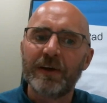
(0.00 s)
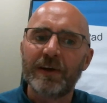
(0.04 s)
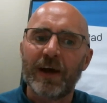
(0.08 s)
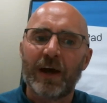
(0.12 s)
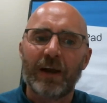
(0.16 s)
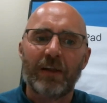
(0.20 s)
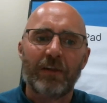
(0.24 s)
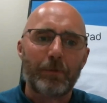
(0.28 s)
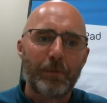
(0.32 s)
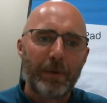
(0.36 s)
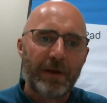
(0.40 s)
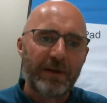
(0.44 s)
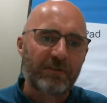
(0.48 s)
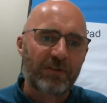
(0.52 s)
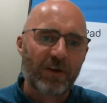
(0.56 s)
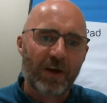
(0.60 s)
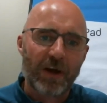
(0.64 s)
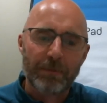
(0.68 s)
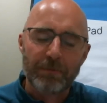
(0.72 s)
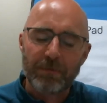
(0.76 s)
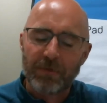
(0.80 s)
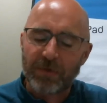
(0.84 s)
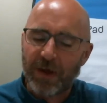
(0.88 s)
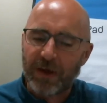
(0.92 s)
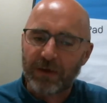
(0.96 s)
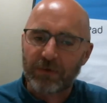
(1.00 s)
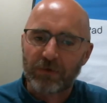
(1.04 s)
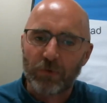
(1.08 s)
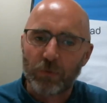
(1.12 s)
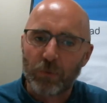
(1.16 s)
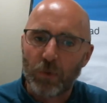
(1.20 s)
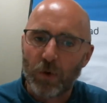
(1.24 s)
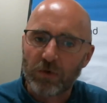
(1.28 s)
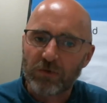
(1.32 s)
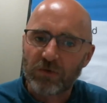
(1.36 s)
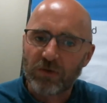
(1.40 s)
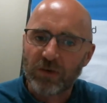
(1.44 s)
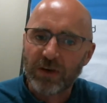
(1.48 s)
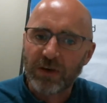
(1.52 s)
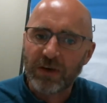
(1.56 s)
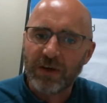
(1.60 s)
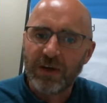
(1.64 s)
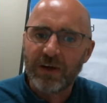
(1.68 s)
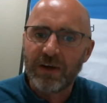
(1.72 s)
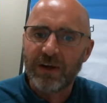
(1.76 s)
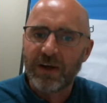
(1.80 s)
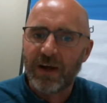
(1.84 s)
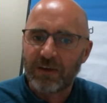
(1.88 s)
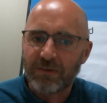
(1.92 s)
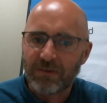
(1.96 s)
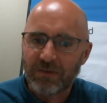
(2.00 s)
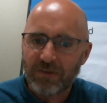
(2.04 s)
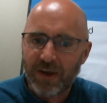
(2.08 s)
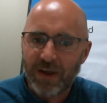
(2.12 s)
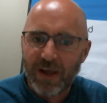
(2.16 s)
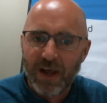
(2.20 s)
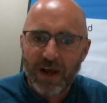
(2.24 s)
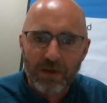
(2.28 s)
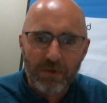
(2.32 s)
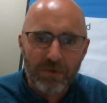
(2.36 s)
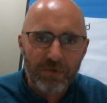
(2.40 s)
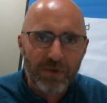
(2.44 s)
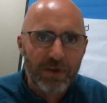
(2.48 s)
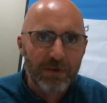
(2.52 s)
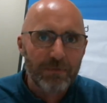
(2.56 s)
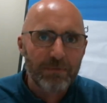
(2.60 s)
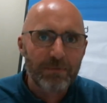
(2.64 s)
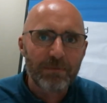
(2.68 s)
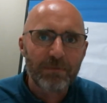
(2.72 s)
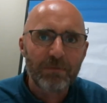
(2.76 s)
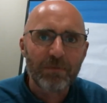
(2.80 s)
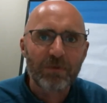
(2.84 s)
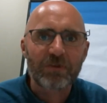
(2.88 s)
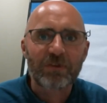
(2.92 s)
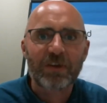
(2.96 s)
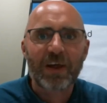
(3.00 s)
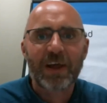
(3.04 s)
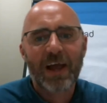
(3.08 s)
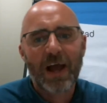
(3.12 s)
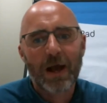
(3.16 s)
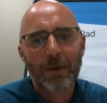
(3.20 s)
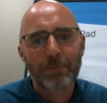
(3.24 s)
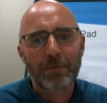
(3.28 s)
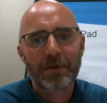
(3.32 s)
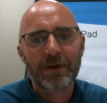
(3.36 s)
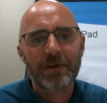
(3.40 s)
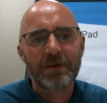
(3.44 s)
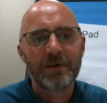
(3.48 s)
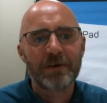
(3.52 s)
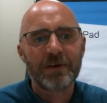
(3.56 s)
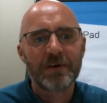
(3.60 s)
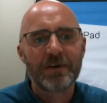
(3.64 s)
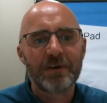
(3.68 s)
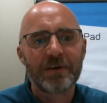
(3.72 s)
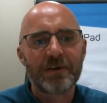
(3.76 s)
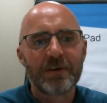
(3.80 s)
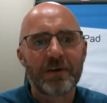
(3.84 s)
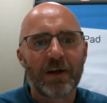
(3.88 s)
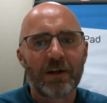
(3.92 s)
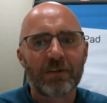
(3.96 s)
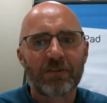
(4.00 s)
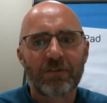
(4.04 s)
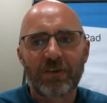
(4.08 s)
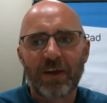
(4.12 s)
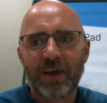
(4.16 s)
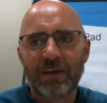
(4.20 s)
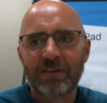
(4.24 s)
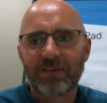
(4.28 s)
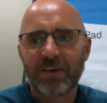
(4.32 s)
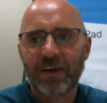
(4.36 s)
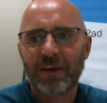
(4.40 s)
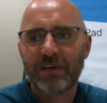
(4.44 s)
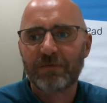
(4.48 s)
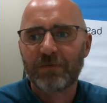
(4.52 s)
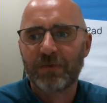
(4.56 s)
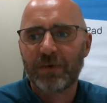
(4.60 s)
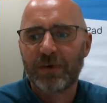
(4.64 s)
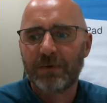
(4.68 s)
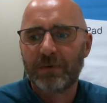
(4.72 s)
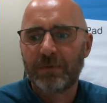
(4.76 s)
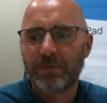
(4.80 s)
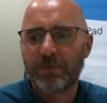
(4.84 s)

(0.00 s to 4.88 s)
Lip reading: And in the meantime, thanks for watching, and stay healthy, stay happy, and stay safe.